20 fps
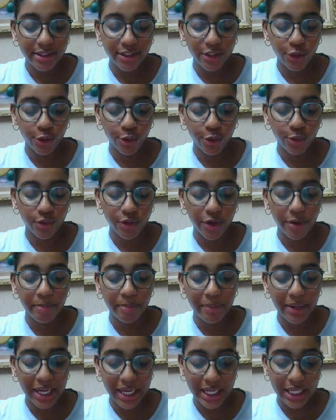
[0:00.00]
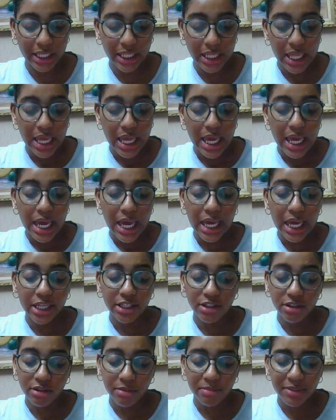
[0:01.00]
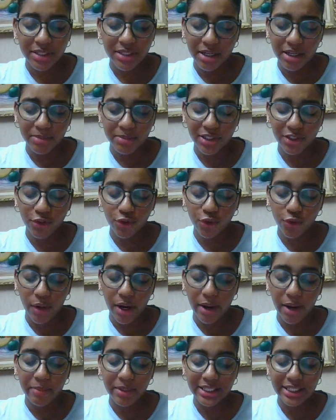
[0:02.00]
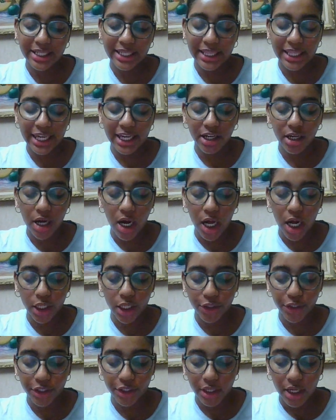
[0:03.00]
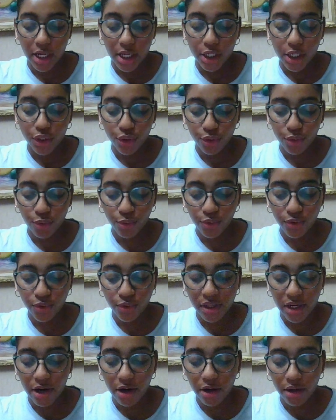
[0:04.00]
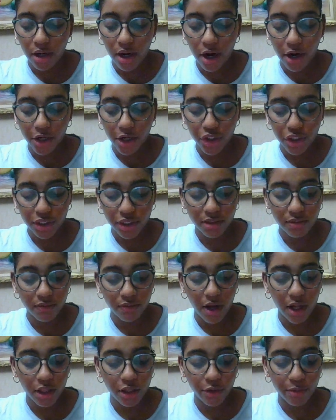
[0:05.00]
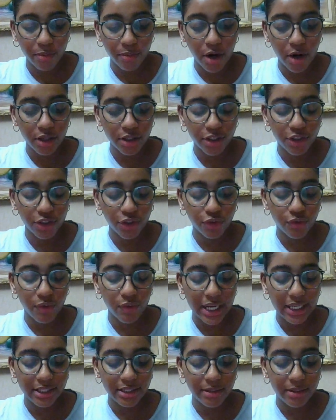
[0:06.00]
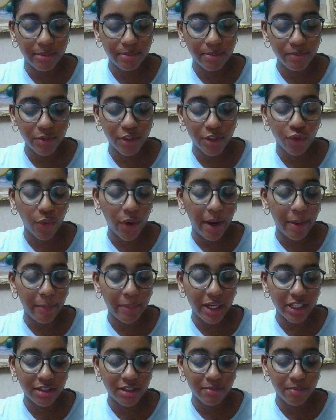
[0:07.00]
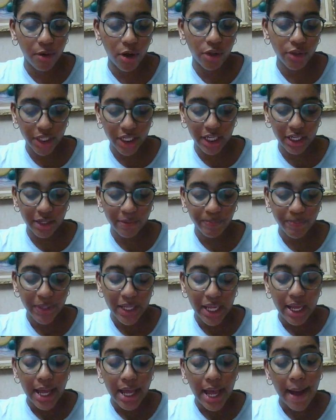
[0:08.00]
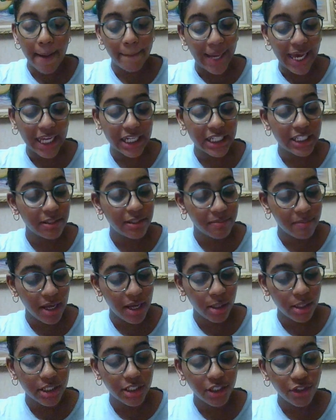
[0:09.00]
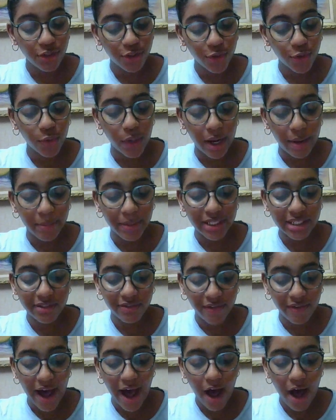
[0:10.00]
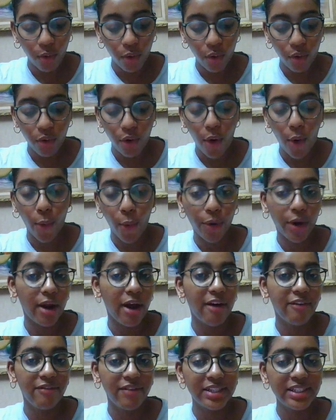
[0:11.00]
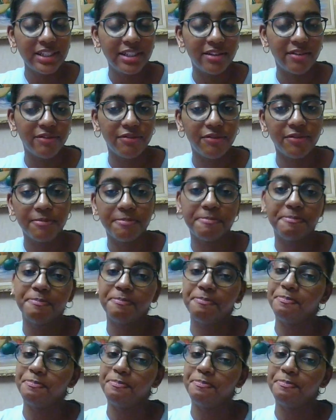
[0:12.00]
the stools are pale and sometimes described as clay colored. Stools that are large in volume are described as bulky. A bad smell is described as foul or offensive.